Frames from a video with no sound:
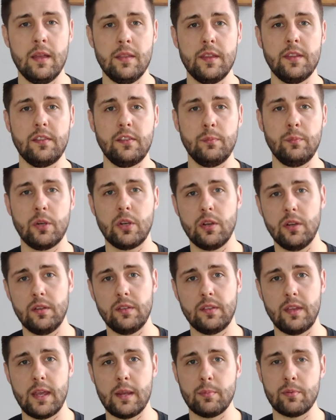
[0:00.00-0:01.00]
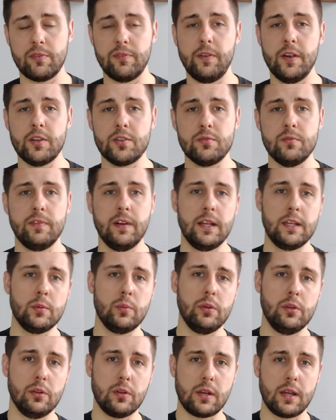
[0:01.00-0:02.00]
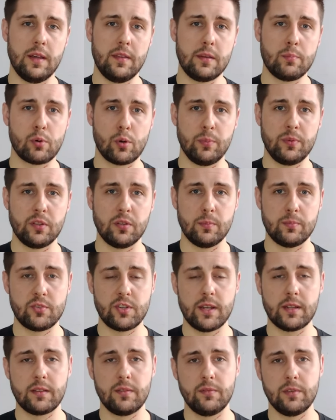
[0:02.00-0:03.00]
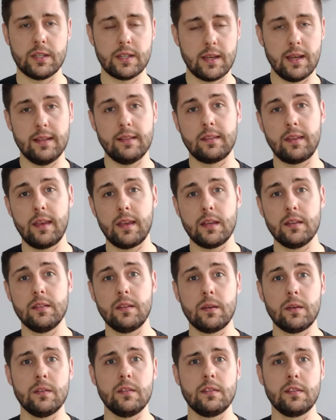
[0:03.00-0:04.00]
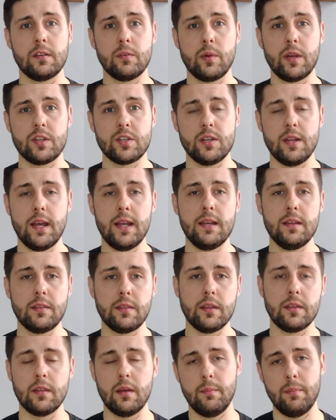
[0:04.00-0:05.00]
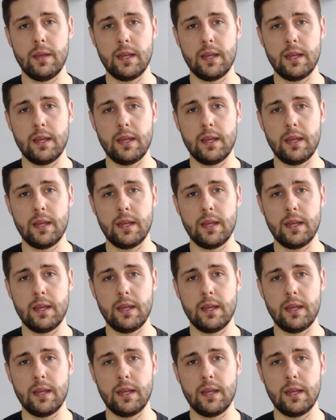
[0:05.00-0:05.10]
This is because a professional valuer will look at the property objectively and take into consideration anything that